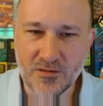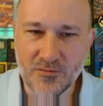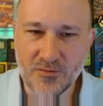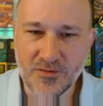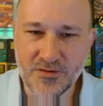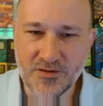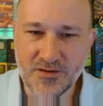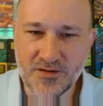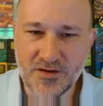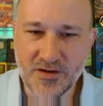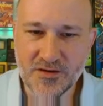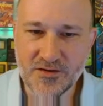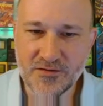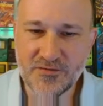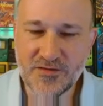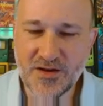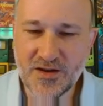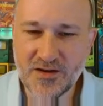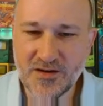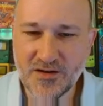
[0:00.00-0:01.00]
With
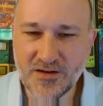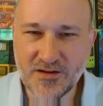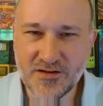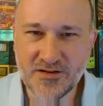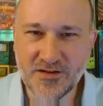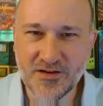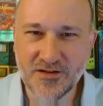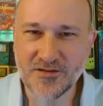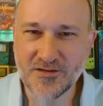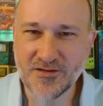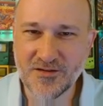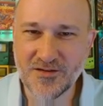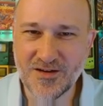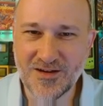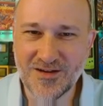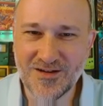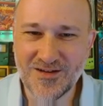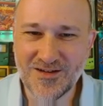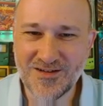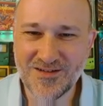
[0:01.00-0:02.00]
Detective Data, his
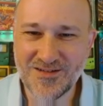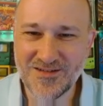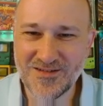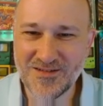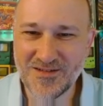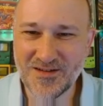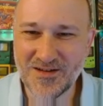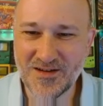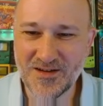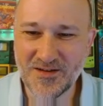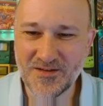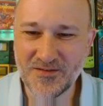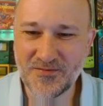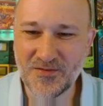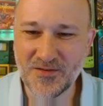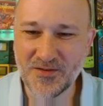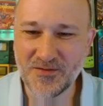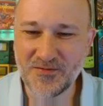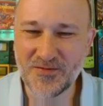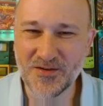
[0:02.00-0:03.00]
other
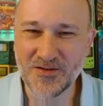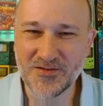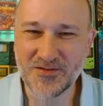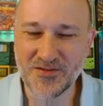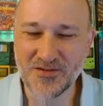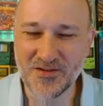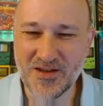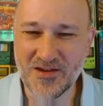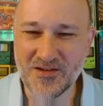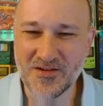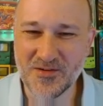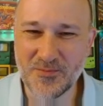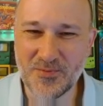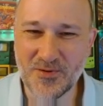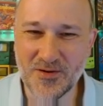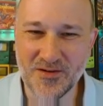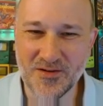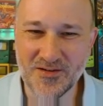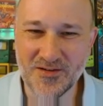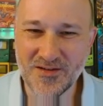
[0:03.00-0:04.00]
fully functional
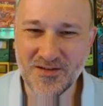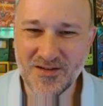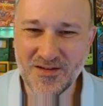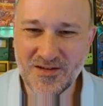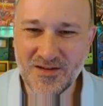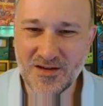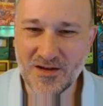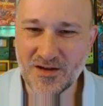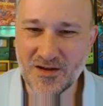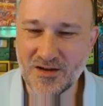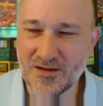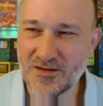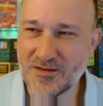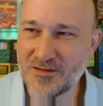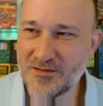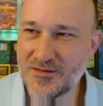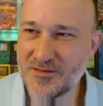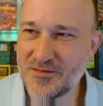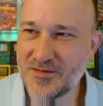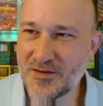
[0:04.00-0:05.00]
counterpart,
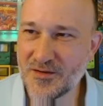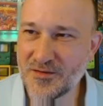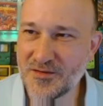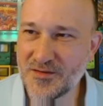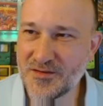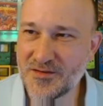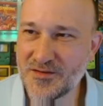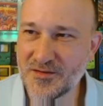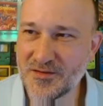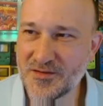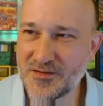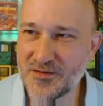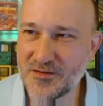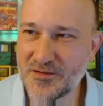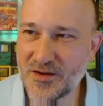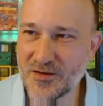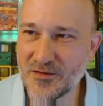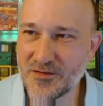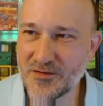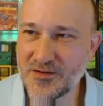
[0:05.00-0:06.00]
there is no
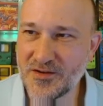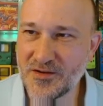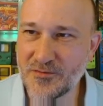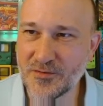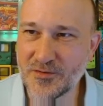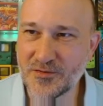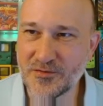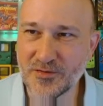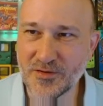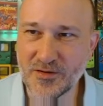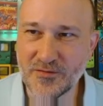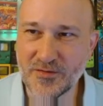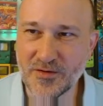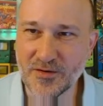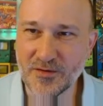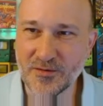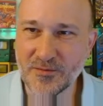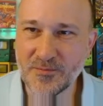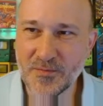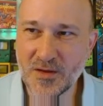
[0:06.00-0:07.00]
guaranteed retrieve here.